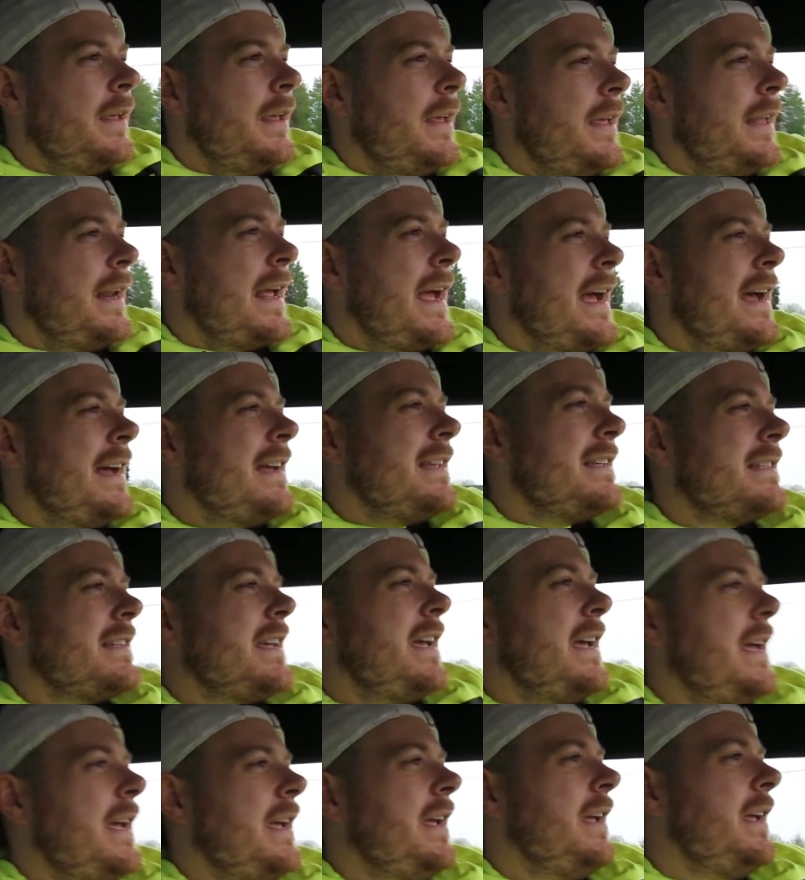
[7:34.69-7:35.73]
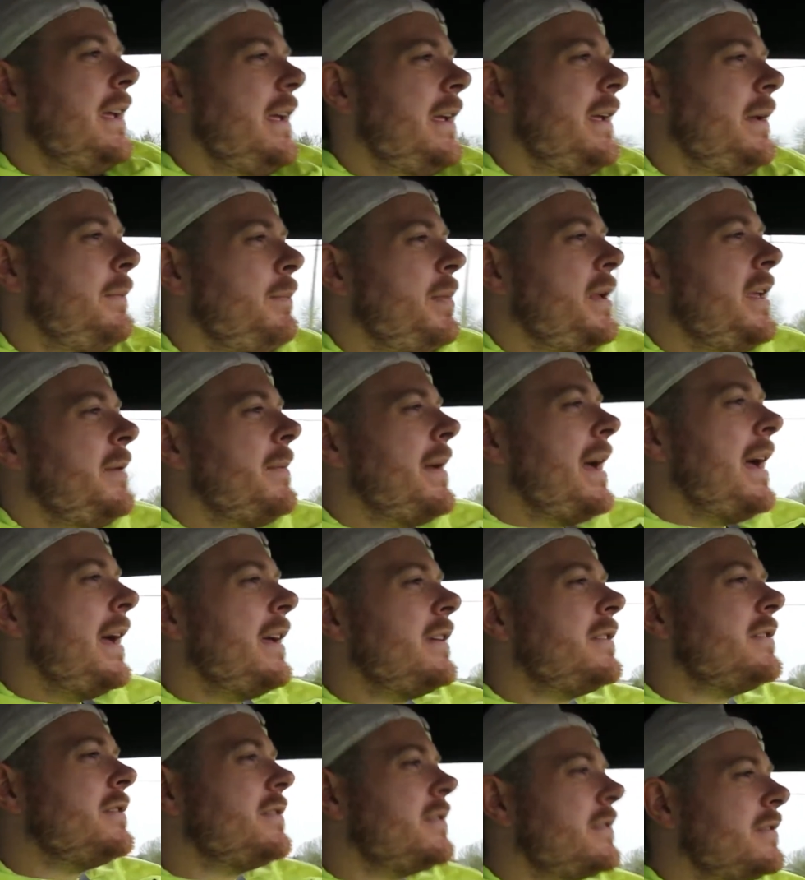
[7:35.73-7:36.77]
It has a
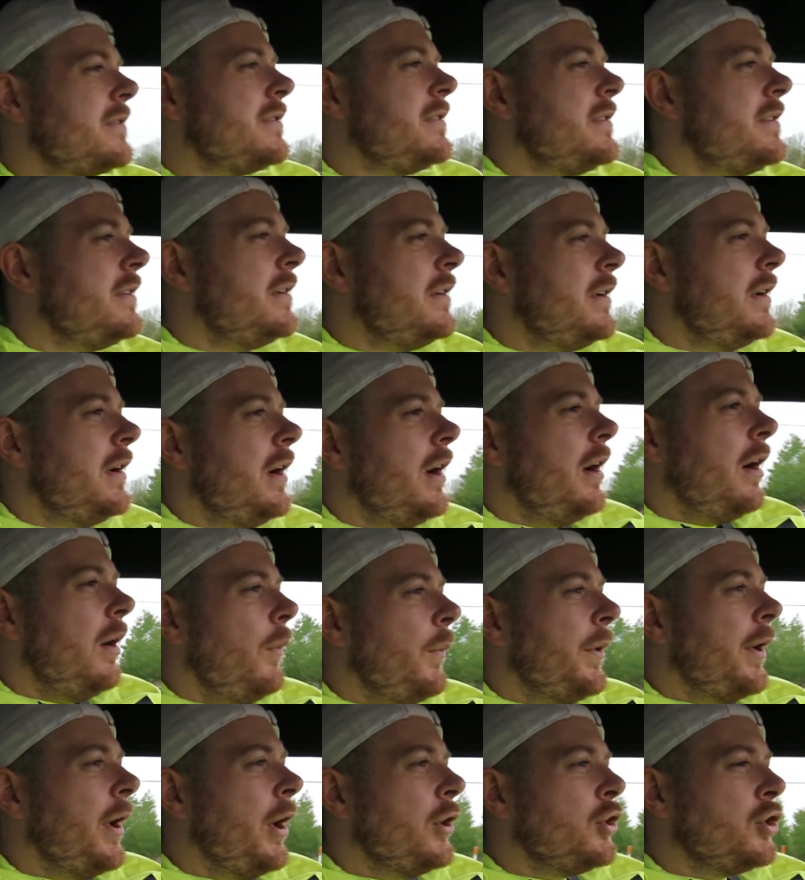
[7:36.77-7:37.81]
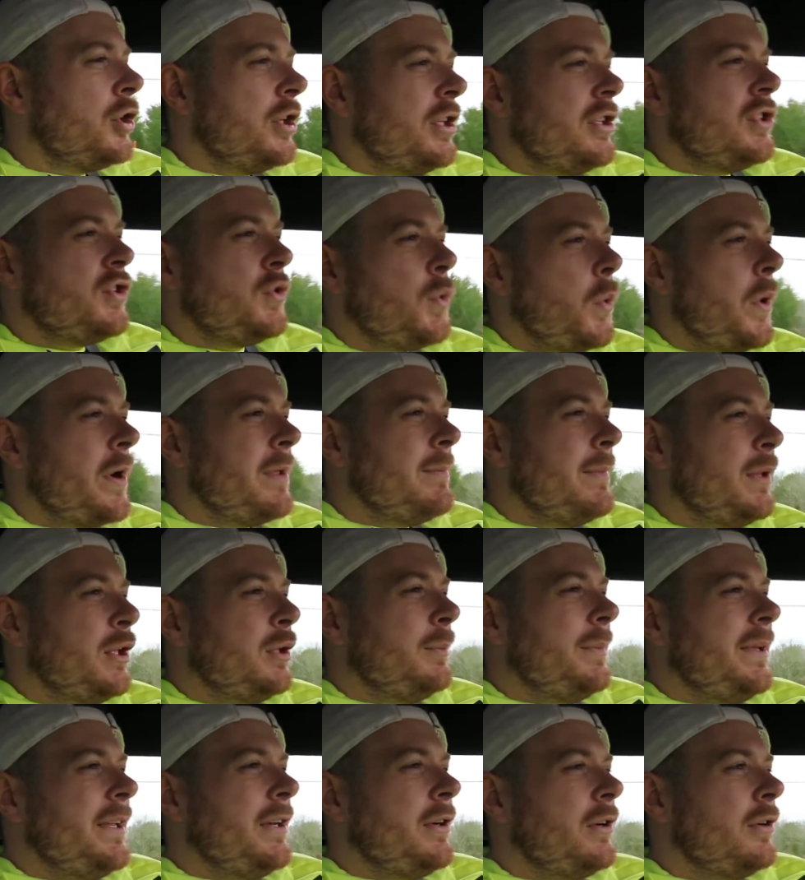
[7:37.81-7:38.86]
PMAS 120
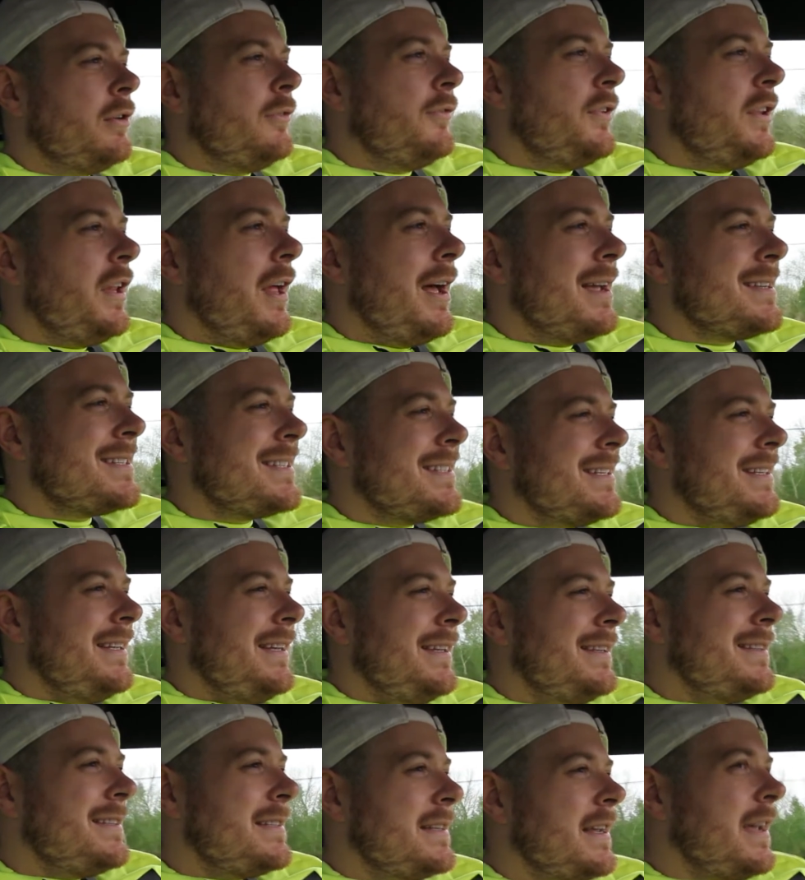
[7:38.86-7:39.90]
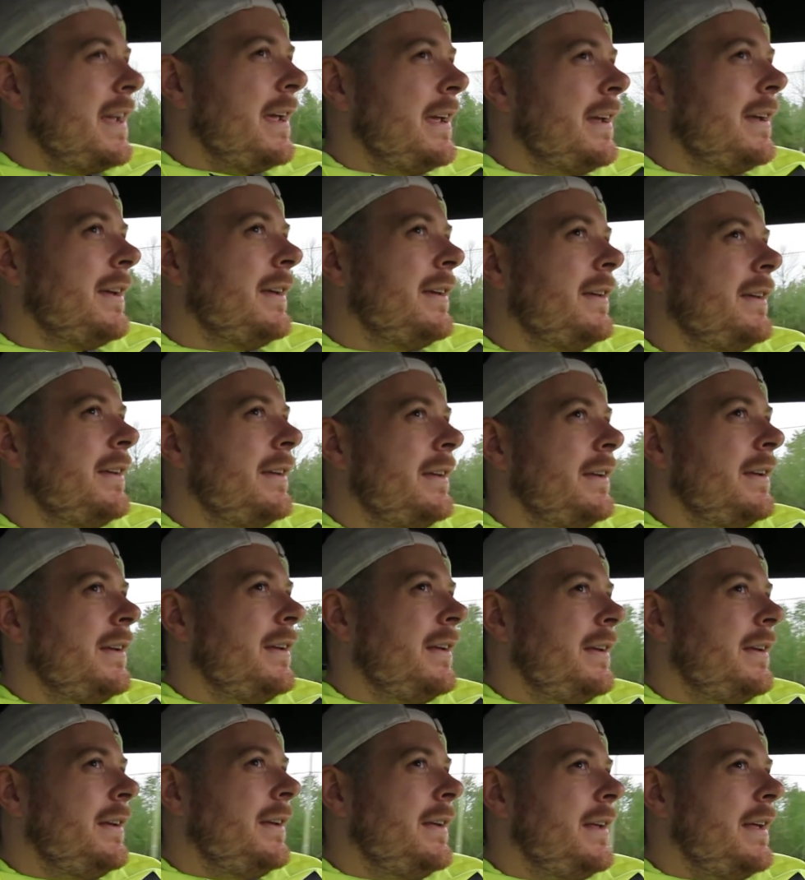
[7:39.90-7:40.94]
millimeter velocity intake.
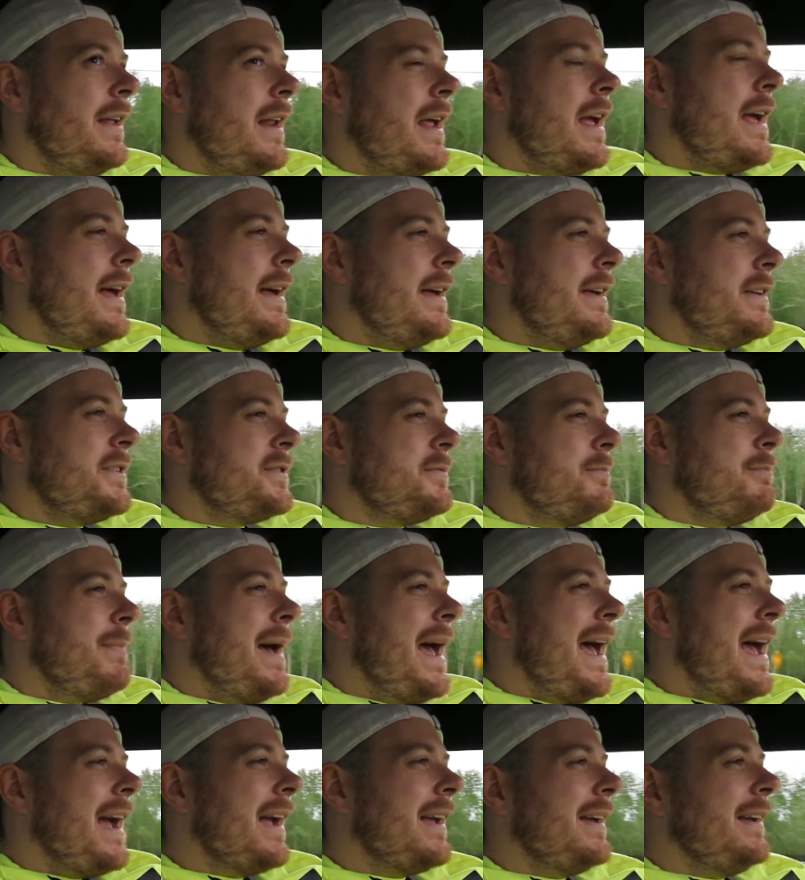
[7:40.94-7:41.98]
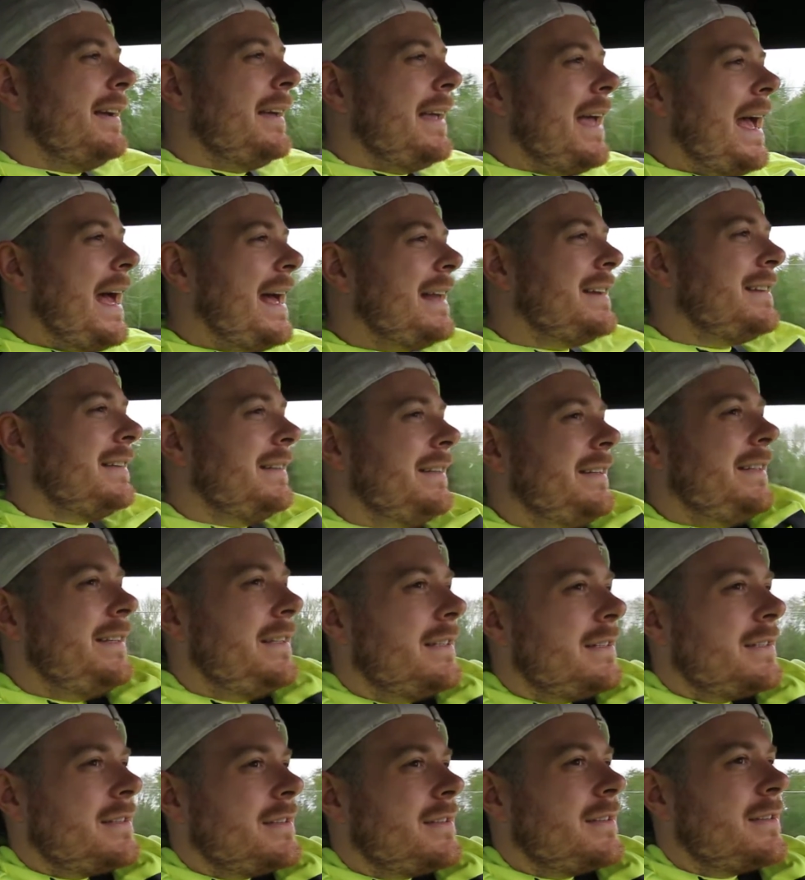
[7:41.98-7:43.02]
It has Mac cat
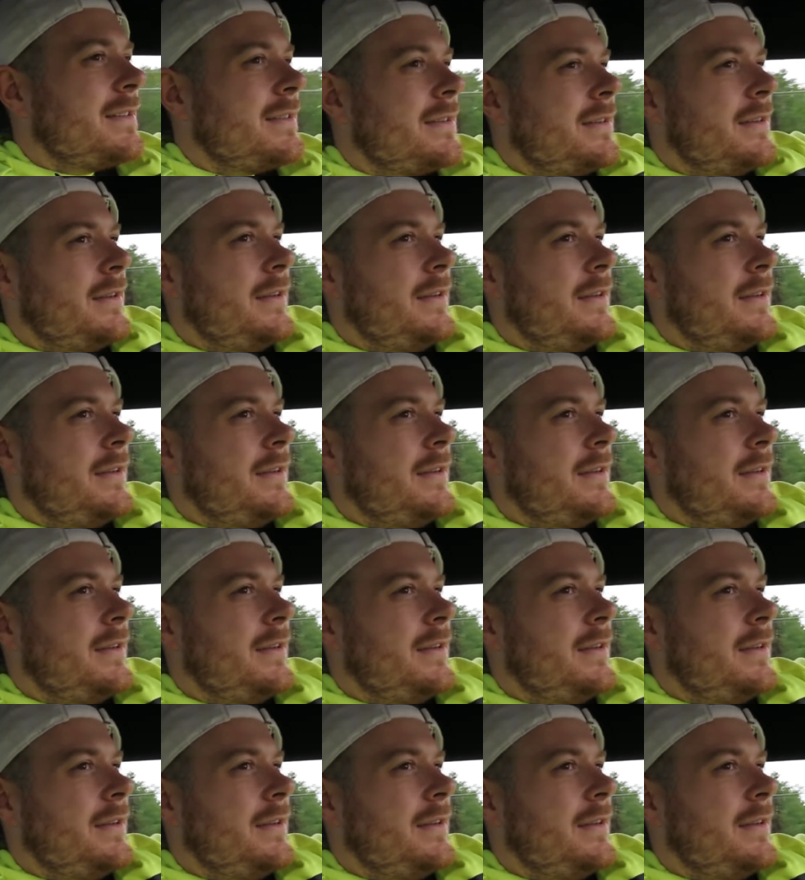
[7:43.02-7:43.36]
deletes.